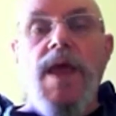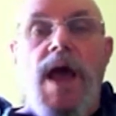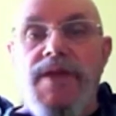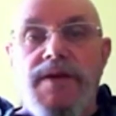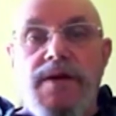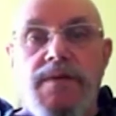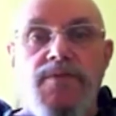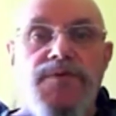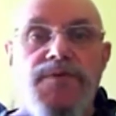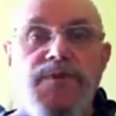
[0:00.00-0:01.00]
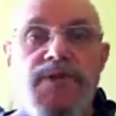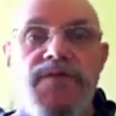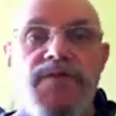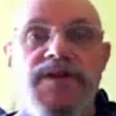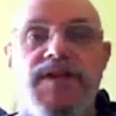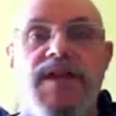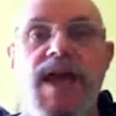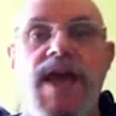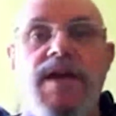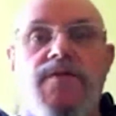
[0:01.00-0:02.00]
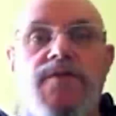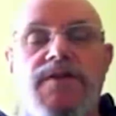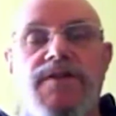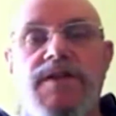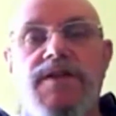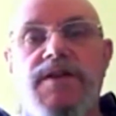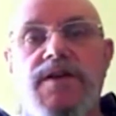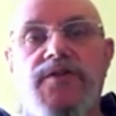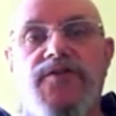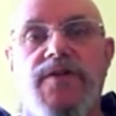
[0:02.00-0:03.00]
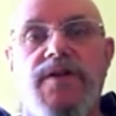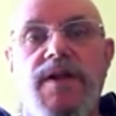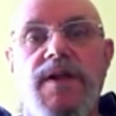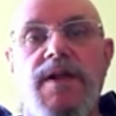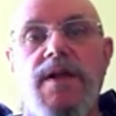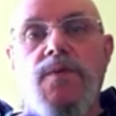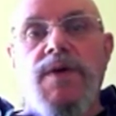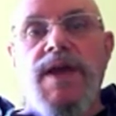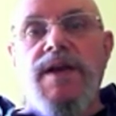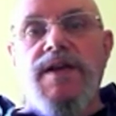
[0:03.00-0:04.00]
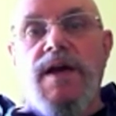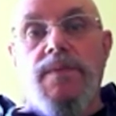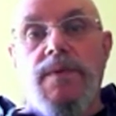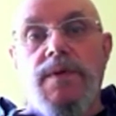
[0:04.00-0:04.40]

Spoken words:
And then moving further east again across the Indian Ocean, we end up